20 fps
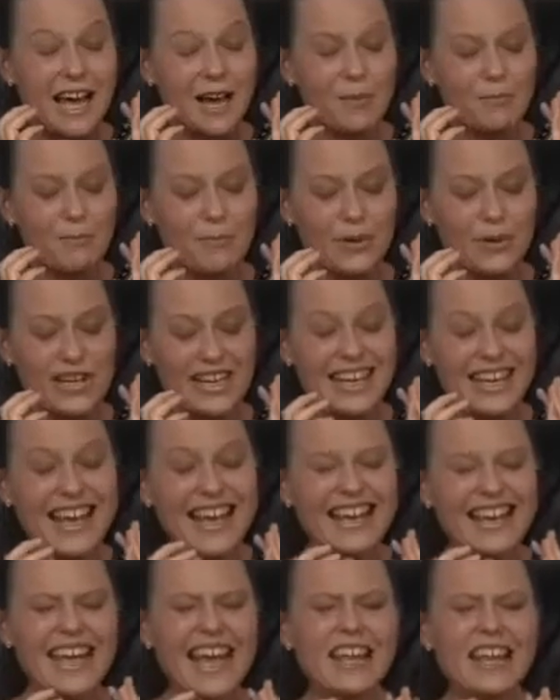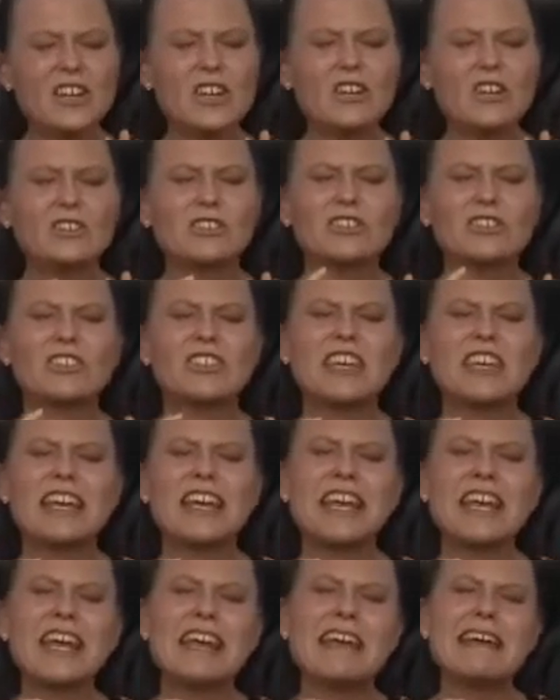happening? Can you
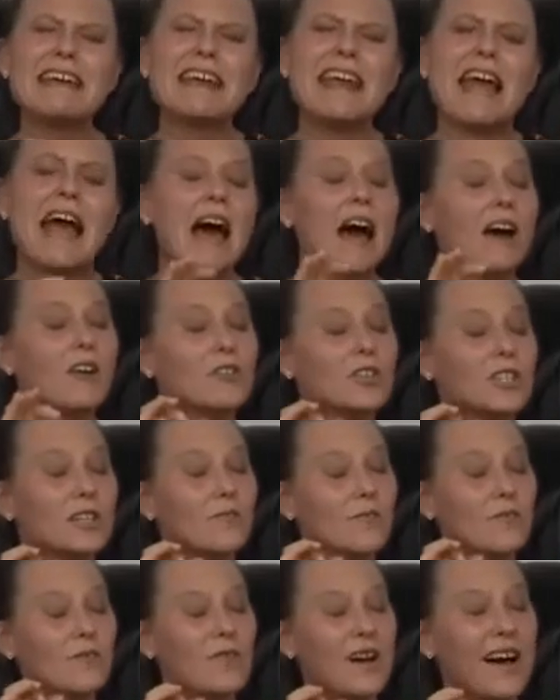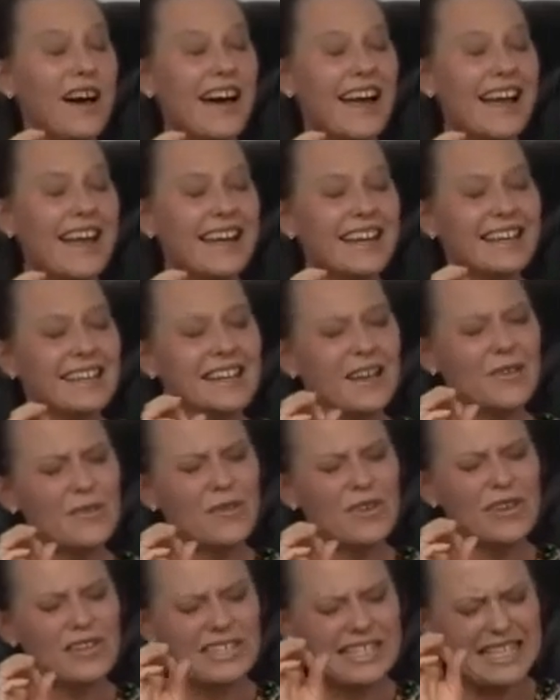see how divine
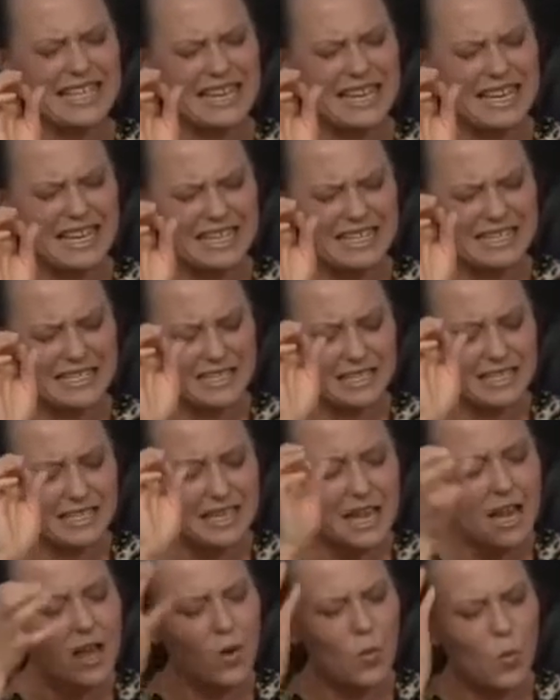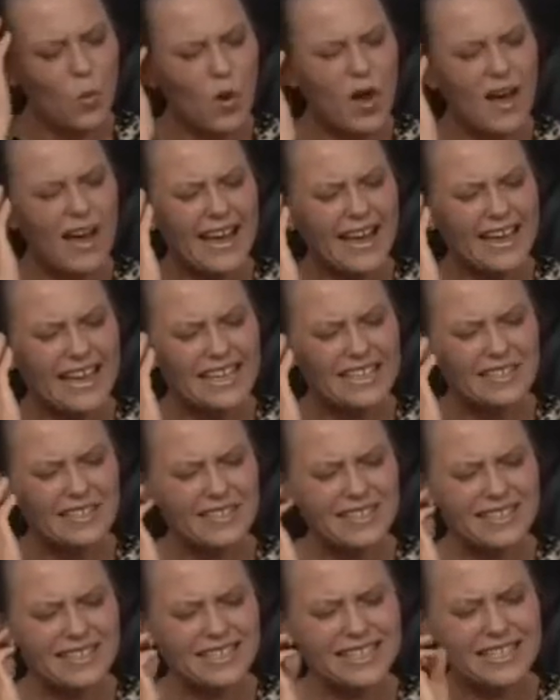this is? Why
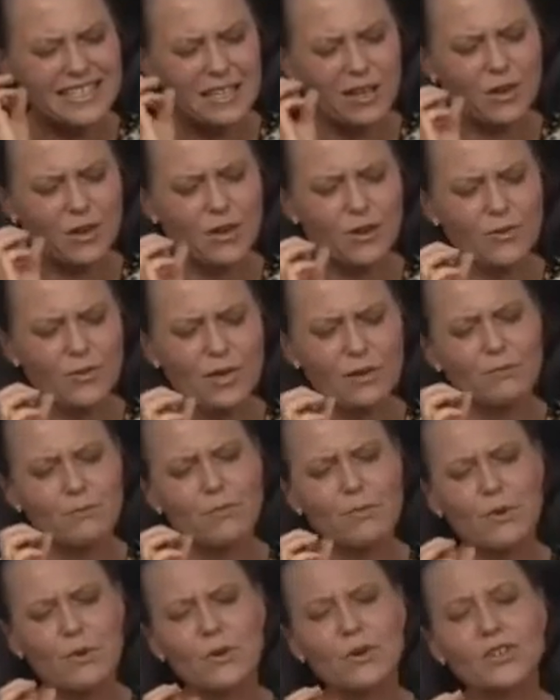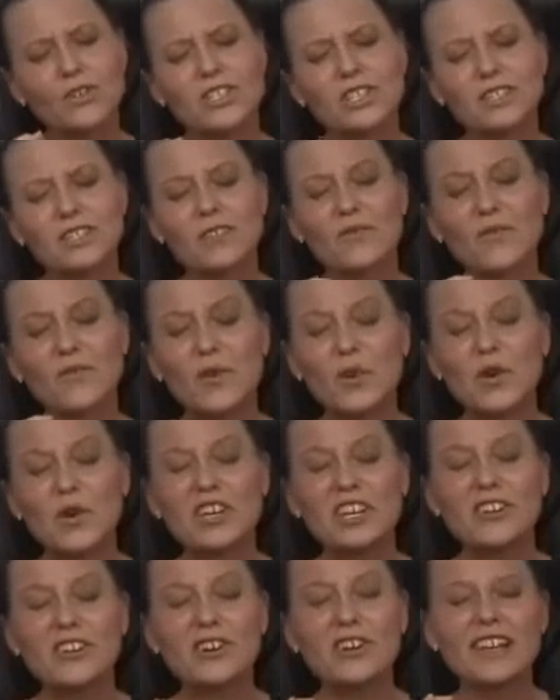is this so important for
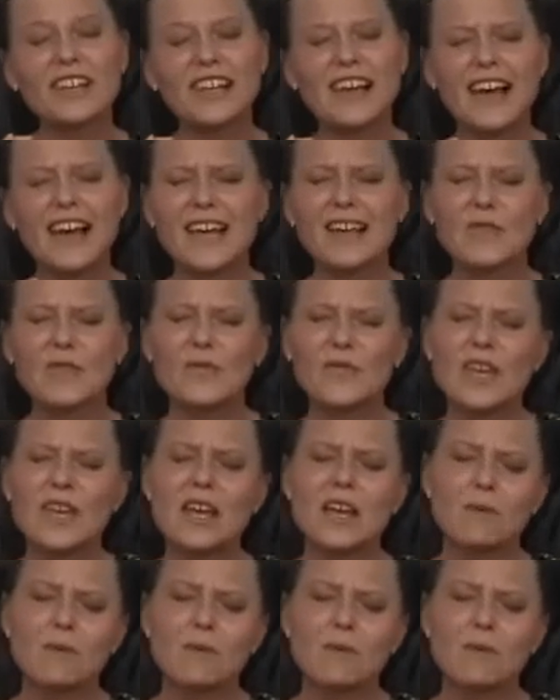your life?